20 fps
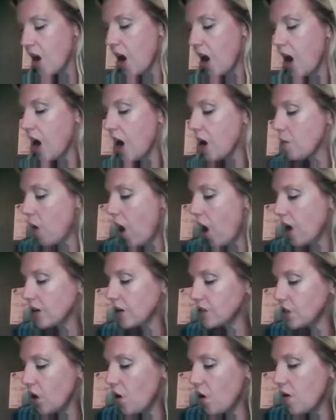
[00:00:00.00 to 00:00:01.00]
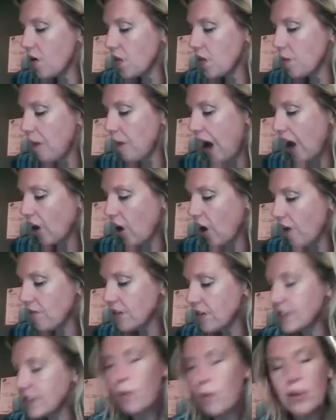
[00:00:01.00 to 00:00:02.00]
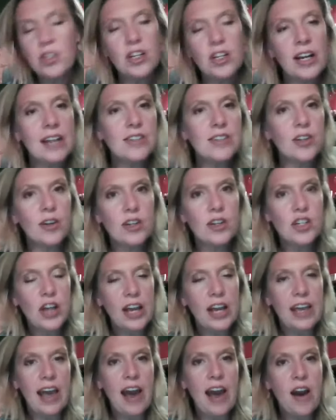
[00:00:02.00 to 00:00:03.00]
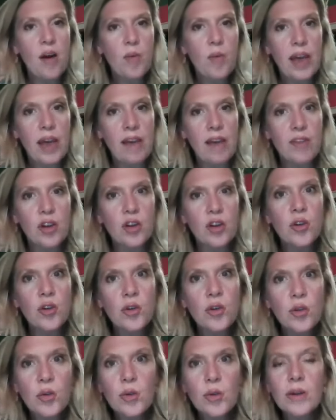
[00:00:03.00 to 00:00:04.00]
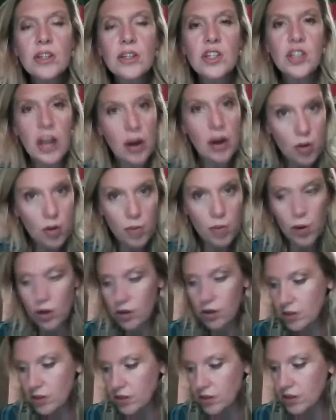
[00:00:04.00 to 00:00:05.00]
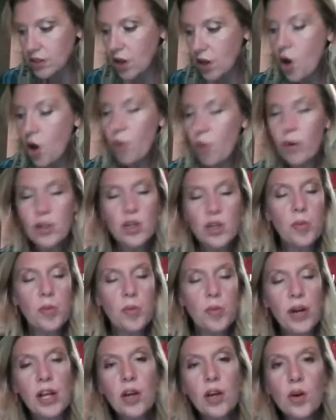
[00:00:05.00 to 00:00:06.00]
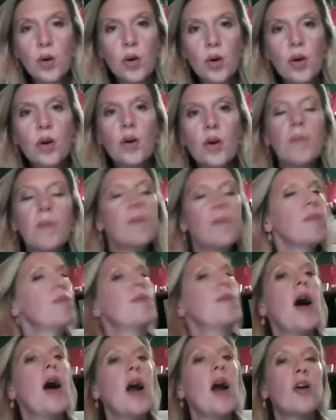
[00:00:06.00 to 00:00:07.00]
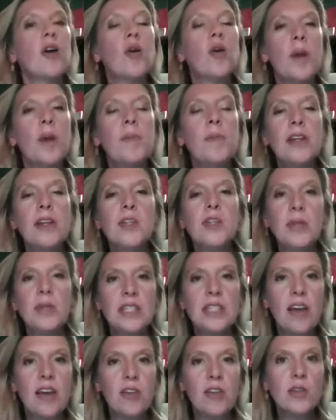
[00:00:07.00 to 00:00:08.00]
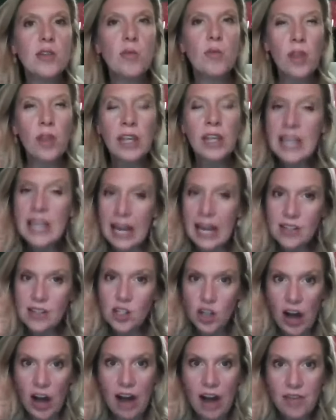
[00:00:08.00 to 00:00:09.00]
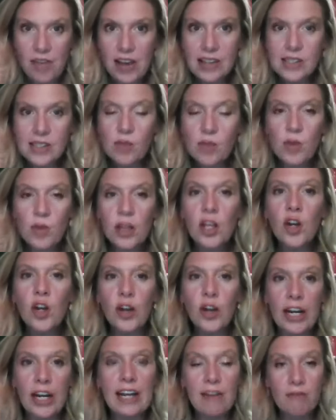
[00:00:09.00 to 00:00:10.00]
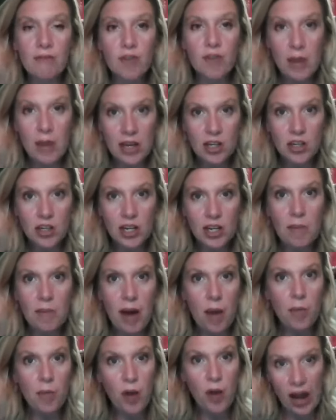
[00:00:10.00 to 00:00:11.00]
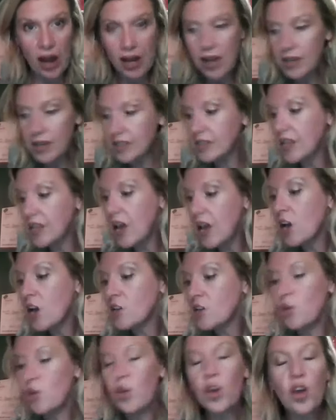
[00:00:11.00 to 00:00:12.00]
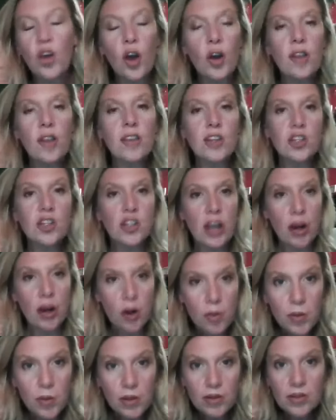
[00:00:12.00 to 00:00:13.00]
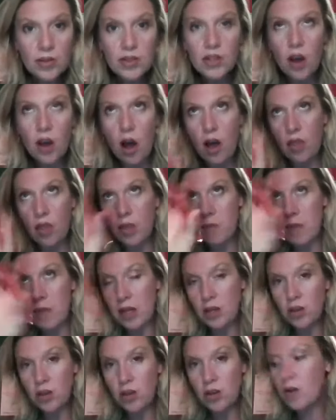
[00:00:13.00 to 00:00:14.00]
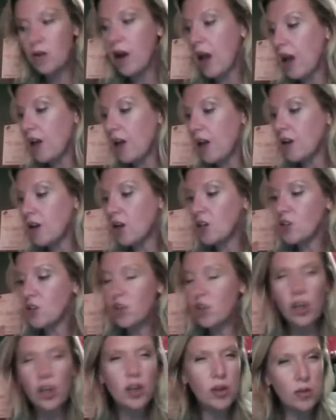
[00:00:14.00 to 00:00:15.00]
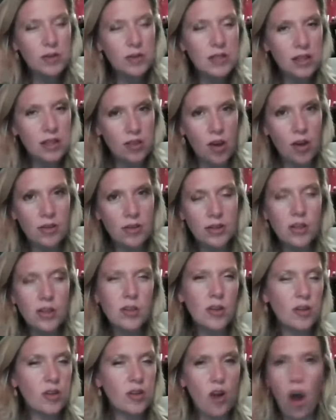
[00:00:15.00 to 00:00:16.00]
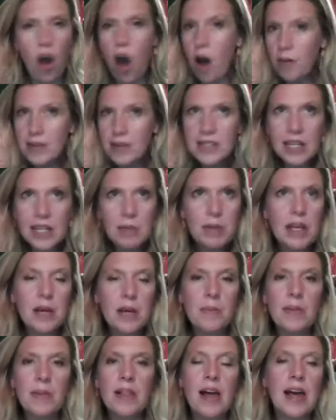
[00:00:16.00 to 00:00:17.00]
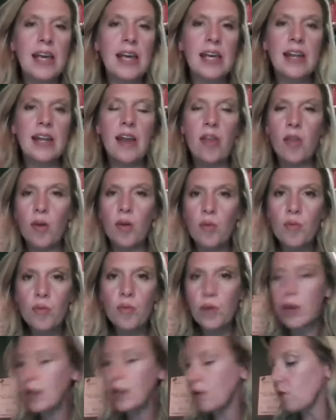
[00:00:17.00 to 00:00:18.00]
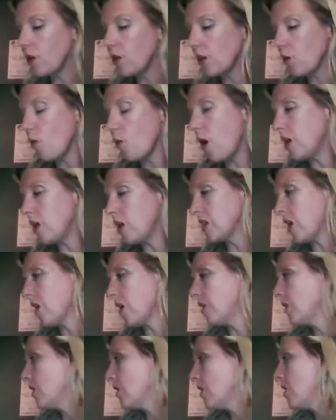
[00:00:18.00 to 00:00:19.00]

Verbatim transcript: Um, also, in the back office, I want you guys to go check out. We have a new shareables, which are pretty cool. Our corporate has put together some really nice graphics and really great information about products. So you can go to the shareables on the menu and start using those because they're, they're always going to be compliant and they're really, really well done.